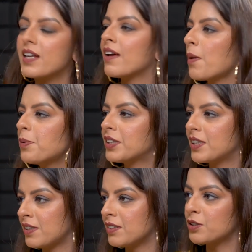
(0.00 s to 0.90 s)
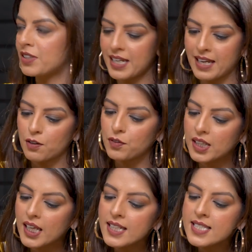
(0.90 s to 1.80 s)
gave up her career to take care of the
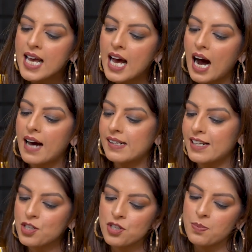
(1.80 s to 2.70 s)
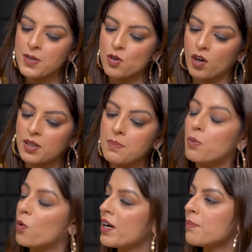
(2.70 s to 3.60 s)
kids. Our relationship has gotten
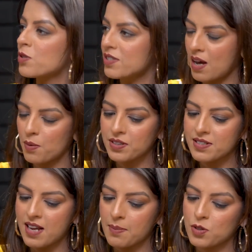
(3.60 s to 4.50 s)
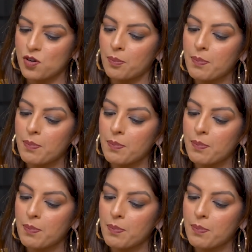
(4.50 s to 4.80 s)
more and more sour as time has gone